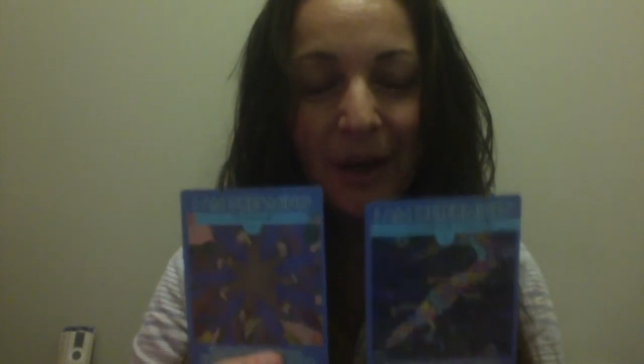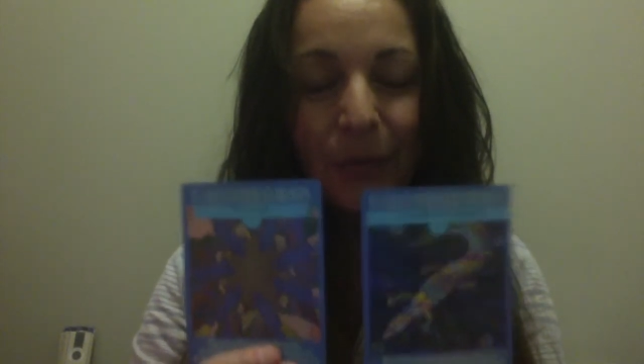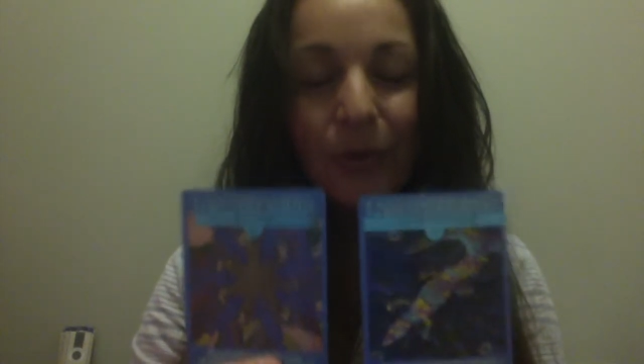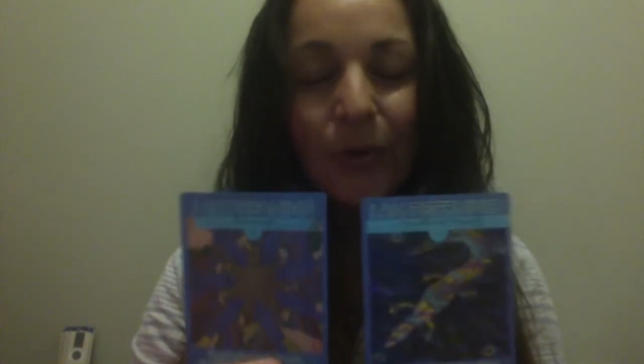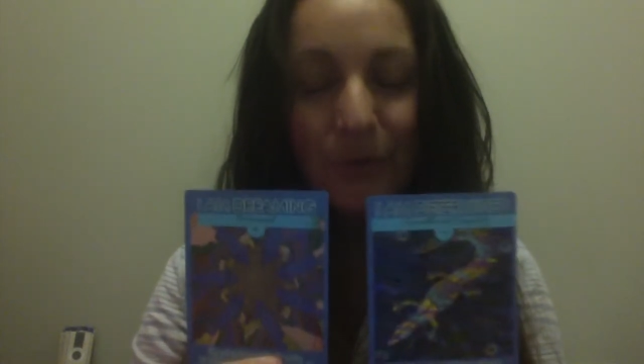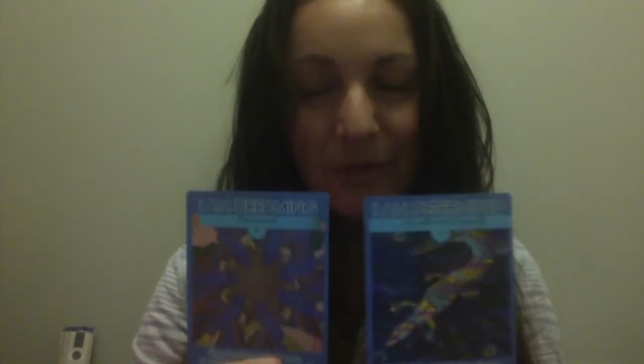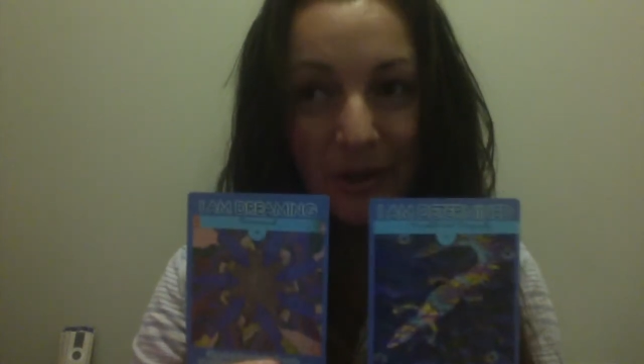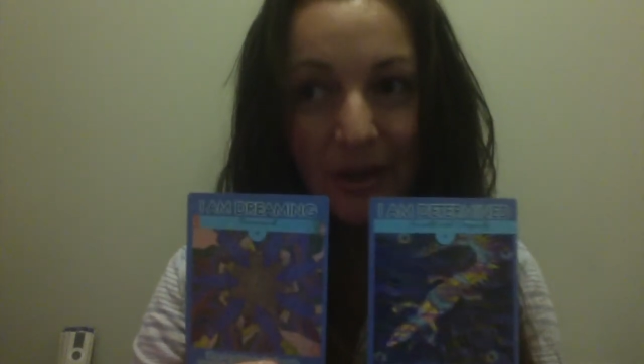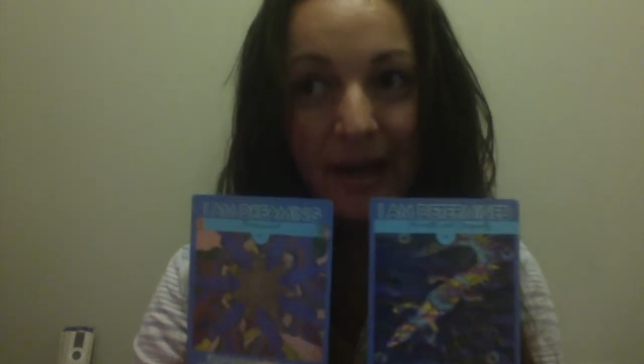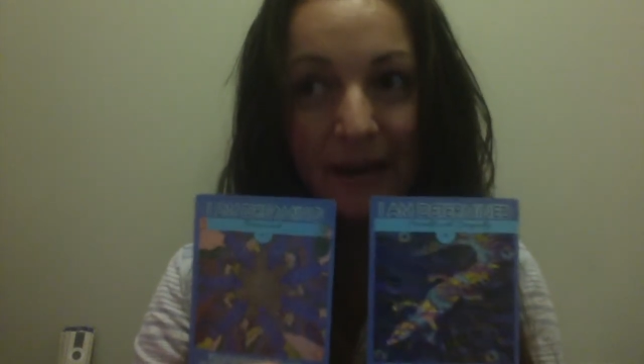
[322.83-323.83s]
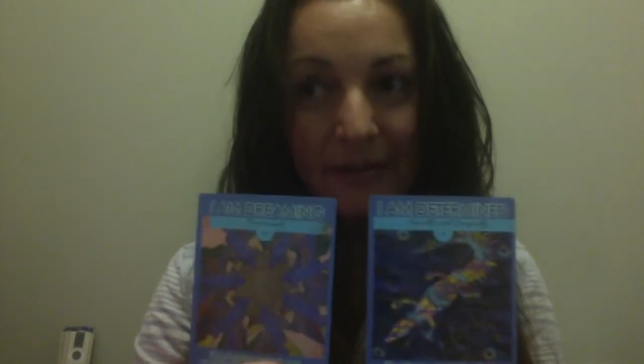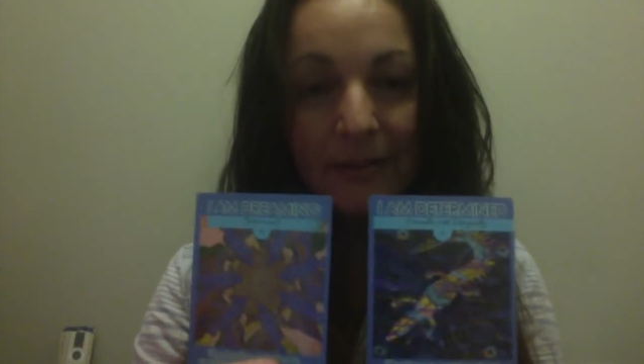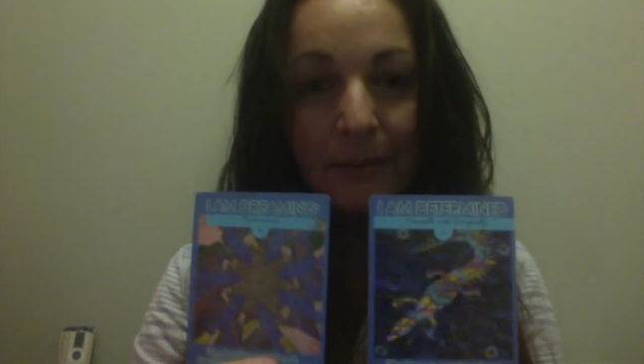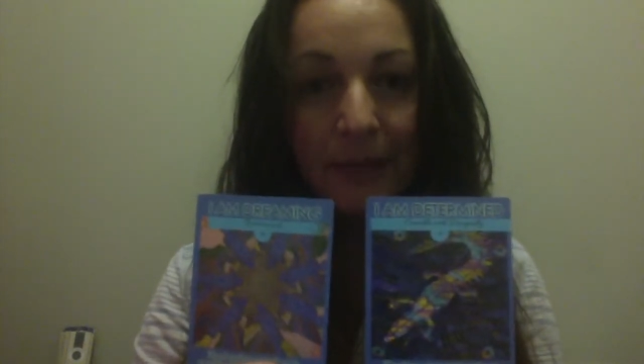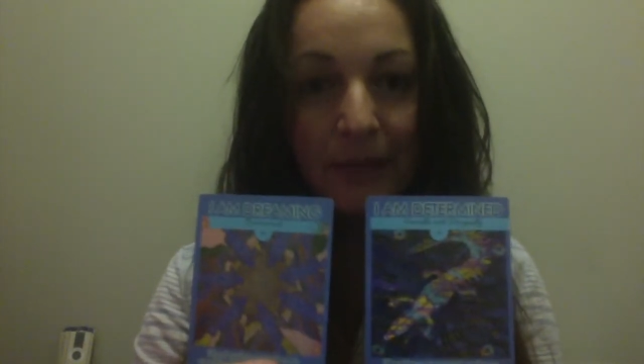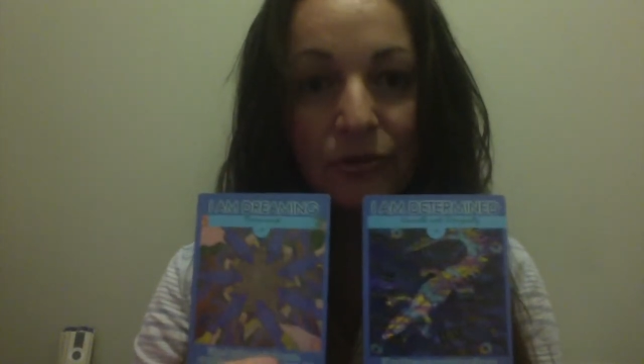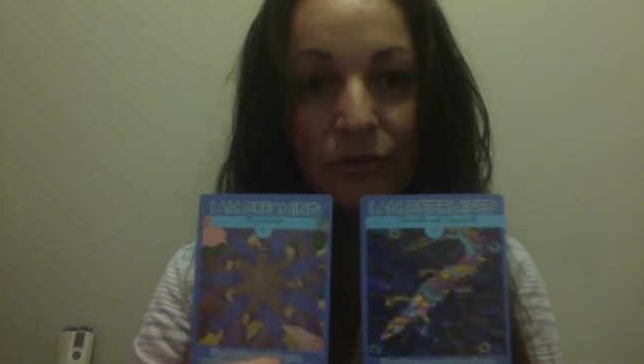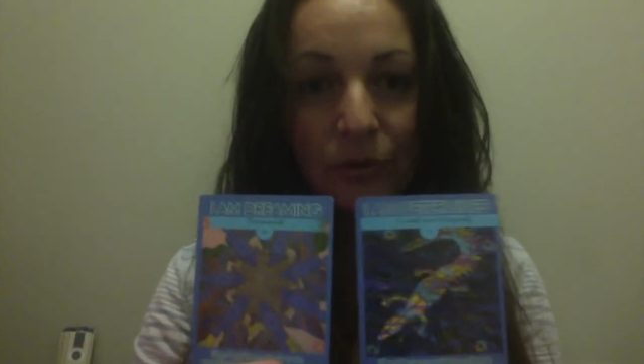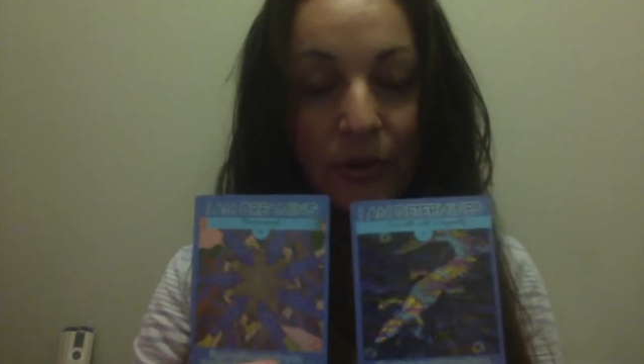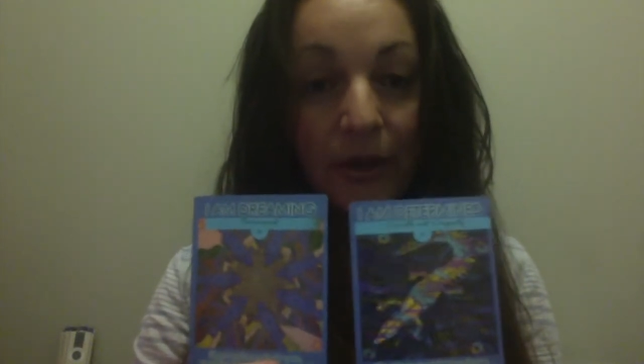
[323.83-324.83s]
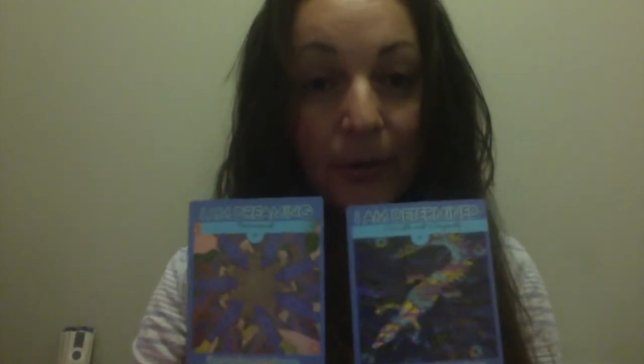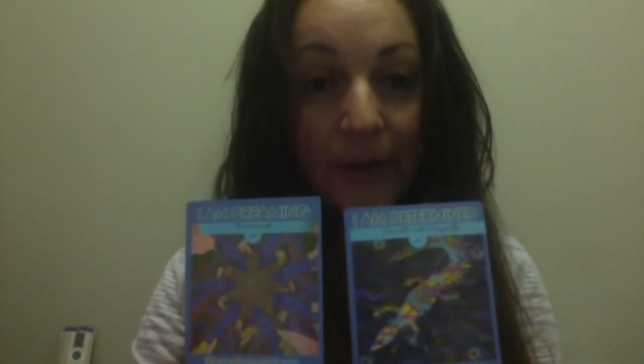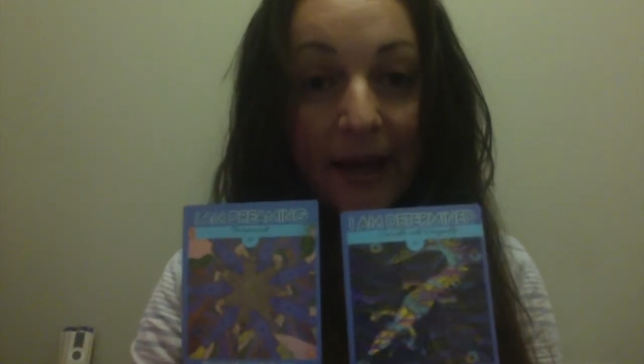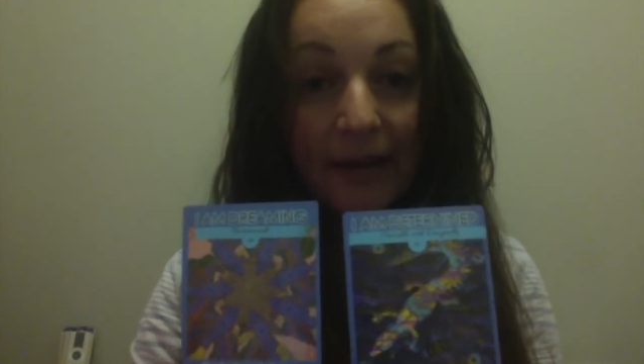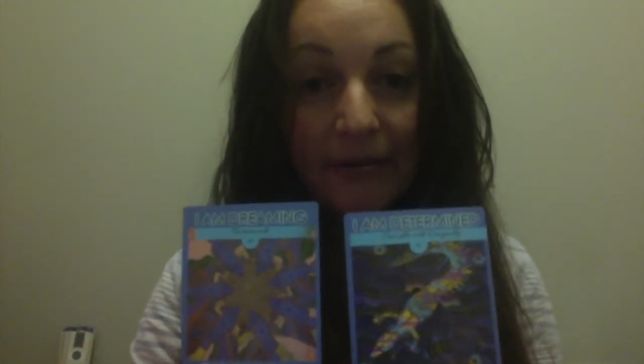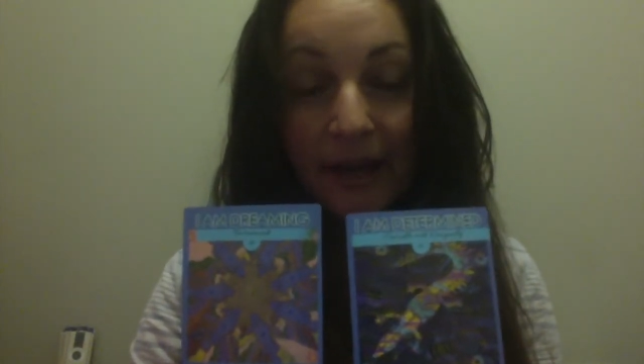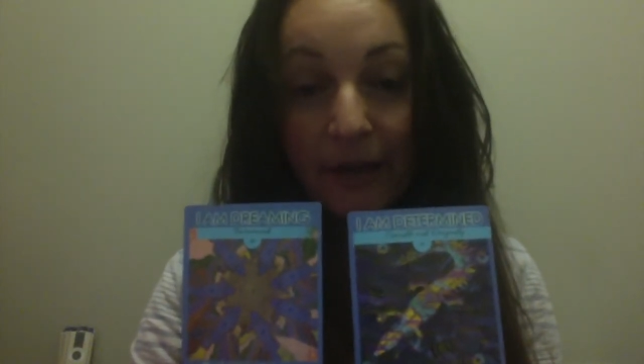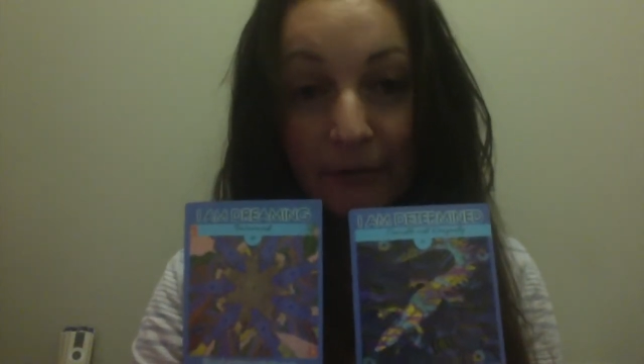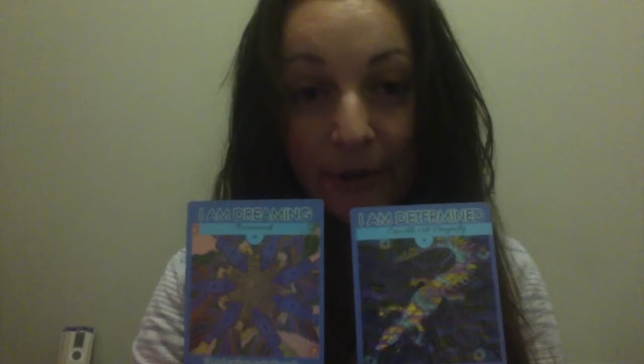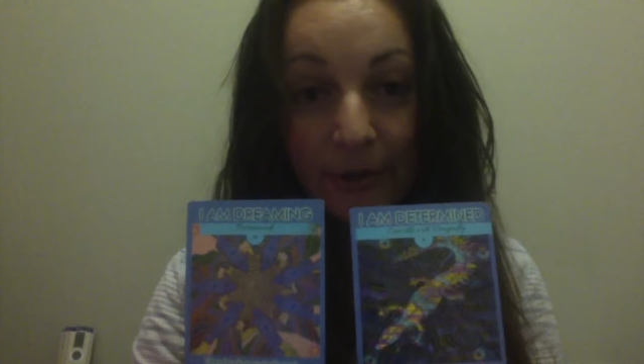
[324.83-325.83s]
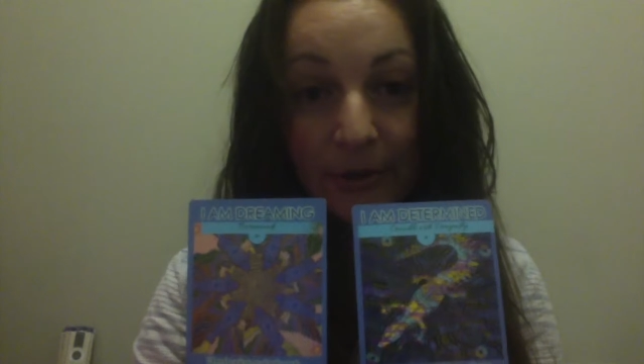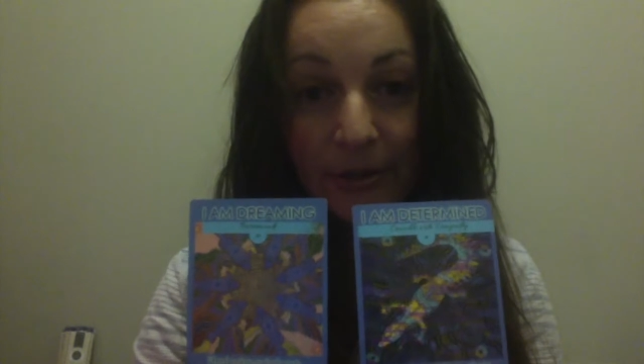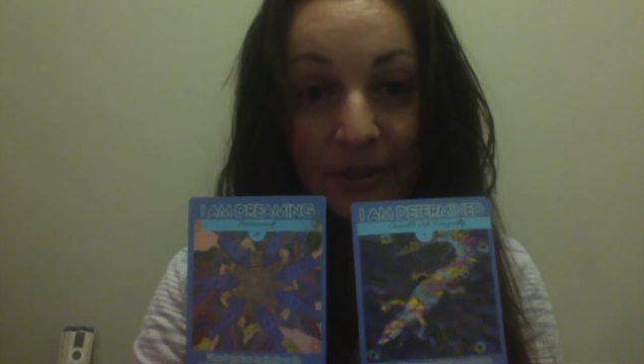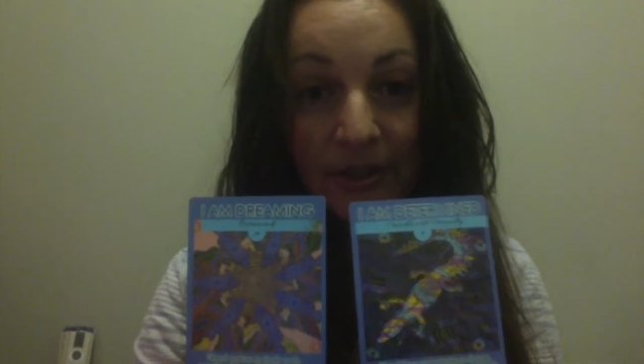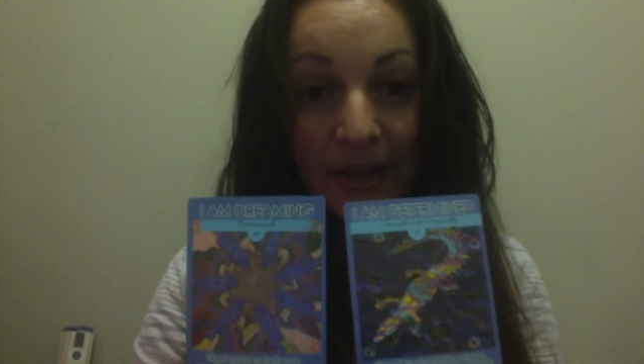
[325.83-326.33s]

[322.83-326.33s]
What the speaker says: we also have to make sure that we have our focus